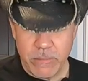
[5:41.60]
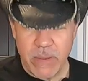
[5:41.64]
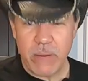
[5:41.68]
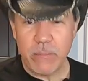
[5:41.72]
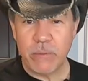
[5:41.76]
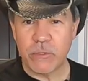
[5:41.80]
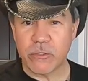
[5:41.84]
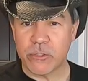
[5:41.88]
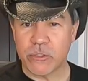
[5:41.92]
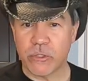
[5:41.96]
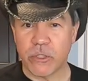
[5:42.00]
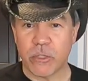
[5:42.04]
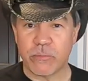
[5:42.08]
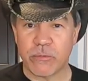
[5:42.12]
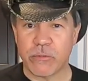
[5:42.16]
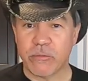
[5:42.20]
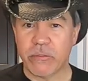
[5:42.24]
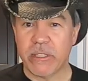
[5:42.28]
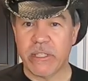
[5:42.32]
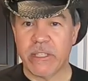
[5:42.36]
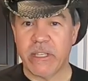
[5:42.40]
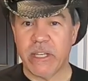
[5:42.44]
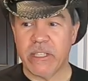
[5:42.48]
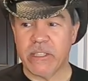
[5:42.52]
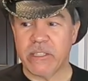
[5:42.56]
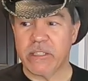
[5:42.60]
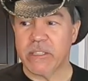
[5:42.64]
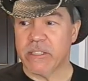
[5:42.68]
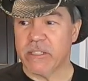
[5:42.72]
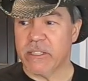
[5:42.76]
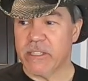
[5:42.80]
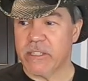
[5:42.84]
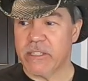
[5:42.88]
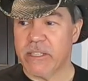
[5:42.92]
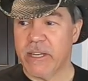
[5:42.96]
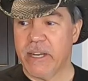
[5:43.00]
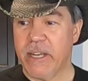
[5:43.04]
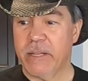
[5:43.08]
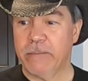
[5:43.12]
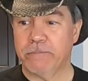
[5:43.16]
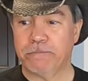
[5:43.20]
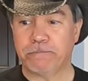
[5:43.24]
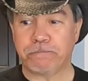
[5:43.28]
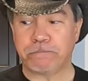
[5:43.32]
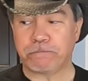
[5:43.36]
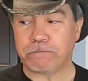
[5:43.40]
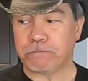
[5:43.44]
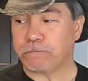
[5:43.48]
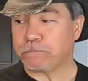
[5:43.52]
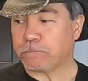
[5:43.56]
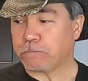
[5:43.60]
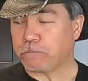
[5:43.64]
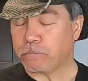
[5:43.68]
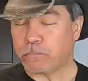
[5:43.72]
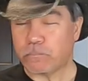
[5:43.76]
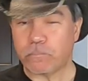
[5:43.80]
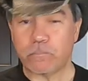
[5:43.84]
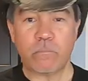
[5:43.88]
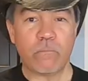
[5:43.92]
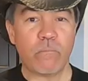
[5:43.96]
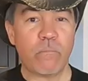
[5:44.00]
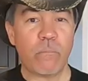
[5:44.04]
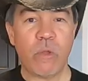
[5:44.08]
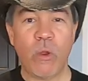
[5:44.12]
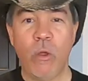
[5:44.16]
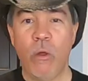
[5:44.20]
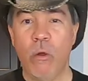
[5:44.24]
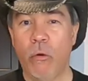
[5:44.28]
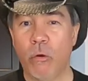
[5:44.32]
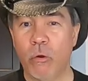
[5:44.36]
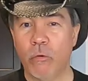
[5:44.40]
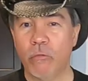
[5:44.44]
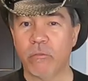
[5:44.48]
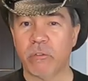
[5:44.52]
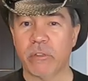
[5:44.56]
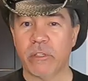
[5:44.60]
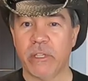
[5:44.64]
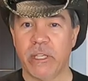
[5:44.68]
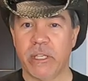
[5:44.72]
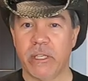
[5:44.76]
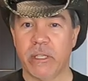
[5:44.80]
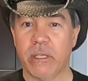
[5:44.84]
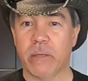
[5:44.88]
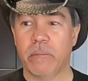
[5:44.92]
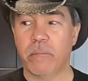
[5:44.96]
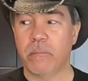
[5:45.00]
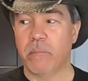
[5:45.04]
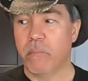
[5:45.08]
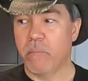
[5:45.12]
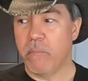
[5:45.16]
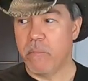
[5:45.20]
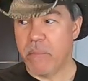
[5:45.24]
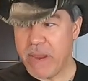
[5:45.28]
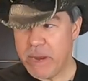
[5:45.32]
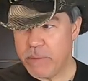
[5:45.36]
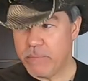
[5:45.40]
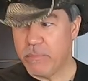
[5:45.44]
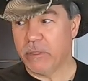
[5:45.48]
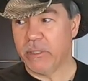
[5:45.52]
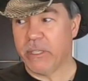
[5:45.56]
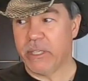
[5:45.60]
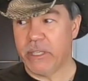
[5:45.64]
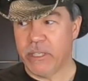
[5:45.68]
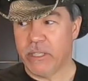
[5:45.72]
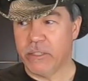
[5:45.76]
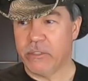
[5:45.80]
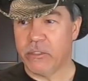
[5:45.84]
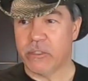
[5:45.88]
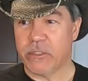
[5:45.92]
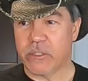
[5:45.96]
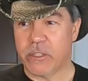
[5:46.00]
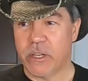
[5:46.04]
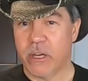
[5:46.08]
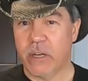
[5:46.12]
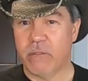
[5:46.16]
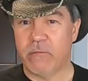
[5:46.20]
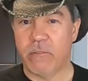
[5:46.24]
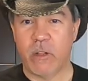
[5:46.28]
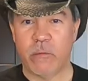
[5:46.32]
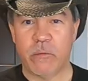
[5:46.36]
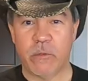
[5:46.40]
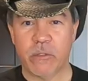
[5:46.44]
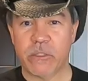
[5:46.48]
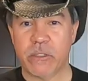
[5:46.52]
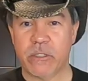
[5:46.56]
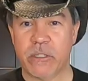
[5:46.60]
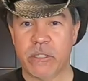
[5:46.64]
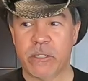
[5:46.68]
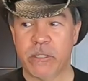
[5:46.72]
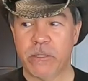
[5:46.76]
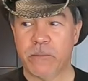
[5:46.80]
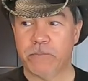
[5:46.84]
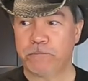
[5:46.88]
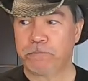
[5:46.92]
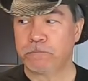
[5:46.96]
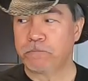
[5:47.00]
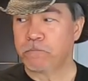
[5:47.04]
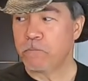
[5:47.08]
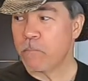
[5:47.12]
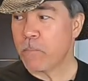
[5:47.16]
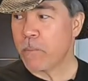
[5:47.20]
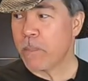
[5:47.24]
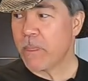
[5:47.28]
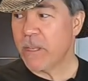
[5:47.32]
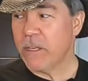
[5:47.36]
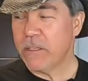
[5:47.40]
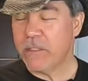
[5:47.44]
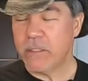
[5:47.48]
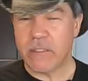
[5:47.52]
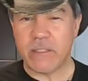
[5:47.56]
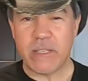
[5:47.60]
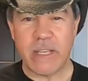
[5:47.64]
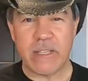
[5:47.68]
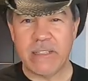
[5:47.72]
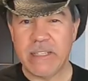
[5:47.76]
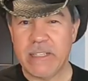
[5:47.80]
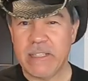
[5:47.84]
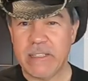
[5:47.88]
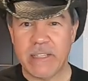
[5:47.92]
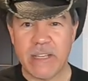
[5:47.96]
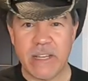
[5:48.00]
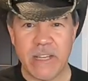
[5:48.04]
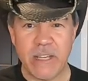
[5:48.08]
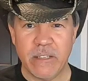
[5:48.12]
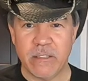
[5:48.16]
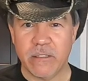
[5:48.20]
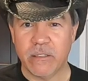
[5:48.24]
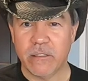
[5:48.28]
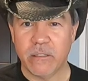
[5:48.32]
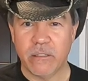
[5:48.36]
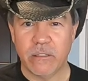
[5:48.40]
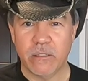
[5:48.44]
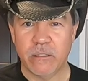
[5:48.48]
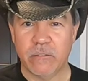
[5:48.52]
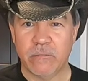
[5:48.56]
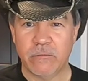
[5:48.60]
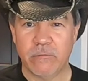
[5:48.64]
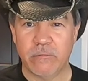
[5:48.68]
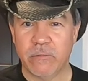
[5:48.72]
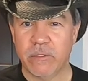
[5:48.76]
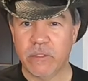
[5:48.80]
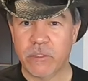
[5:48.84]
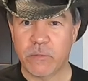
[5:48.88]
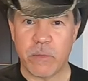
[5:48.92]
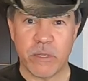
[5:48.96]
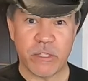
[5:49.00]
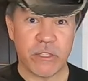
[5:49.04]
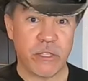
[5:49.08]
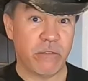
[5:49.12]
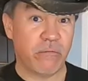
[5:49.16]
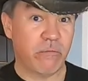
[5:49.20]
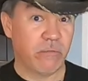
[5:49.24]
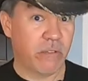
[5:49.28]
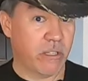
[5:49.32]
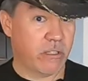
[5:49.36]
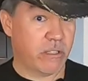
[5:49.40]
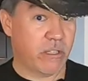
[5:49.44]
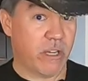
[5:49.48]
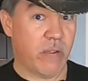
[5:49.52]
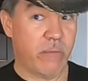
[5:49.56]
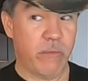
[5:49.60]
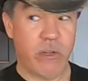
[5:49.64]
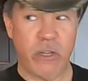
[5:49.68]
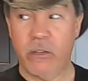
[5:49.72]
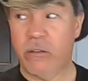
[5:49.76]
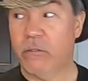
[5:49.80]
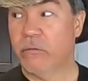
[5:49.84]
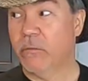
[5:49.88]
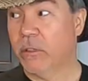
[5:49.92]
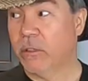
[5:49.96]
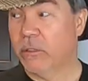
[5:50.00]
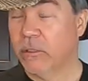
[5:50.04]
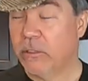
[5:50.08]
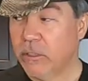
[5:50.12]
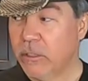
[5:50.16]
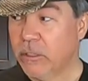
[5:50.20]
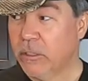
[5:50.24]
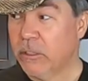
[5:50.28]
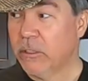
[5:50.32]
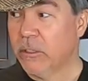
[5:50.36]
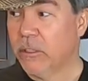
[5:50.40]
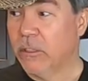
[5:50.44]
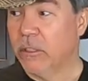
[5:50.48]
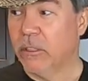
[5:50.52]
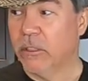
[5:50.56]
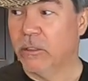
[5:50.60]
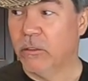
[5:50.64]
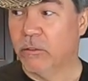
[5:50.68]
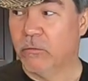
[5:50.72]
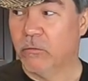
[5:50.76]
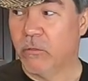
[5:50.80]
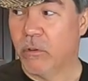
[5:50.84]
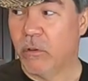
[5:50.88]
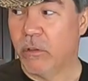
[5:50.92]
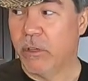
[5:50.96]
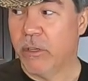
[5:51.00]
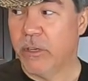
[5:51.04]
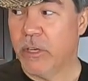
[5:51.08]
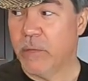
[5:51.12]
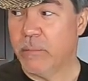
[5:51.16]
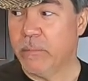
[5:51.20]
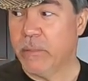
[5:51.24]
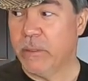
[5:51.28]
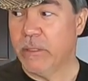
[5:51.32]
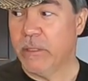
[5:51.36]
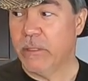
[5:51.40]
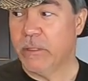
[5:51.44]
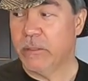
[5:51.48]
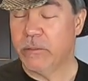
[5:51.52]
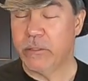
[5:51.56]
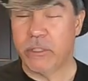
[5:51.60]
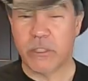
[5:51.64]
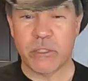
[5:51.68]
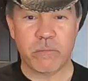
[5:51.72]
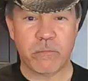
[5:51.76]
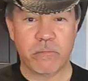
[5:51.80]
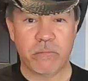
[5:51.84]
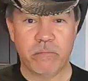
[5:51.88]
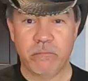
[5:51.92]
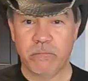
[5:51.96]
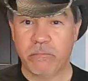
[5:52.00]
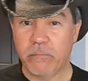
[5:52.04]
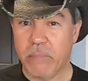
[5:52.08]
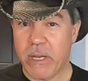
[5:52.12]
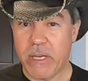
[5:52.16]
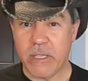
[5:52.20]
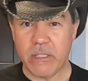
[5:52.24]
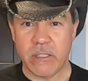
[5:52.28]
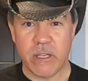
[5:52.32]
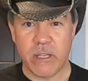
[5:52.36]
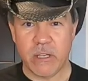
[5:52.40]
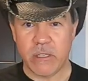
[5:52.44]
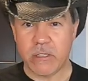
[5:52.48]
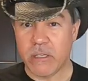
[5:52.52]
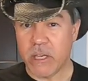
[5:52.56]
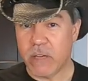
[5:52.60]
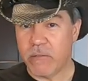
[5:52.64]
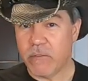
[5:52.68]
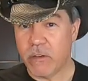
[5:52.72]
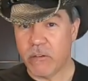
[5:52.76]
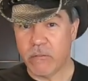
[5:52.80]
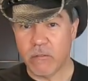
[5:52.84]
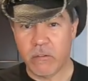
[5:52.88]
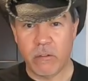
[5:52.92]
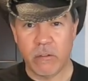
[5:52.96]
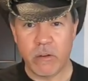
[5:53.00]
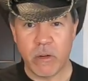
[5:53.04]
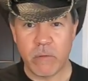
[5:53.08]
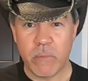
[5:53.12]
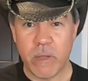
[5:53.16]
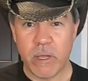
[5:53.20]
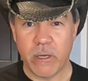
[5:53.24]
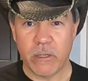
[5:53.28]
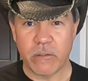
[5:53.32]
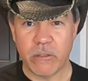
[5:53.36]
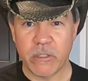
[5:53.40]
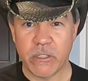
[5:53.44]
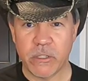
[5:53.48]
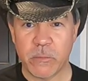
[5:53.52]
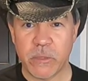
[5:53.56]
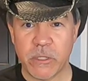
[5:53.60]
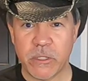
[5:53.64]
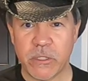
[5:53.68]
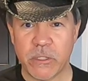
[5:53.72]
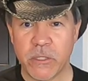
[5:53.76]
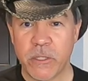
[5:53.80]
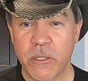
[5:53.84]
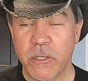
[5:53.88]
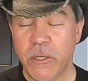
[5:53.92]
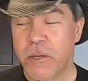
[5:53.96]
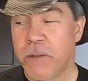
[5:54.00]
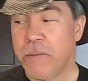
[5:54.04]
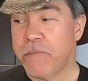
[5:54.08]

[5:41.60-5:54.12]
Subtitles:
The maple syrup's really nice because it's not overly mapley. It's just kind of almost just a little hint of, especially this time of year, we're rolling up just past Thanksgiving, rolling up on Christmas.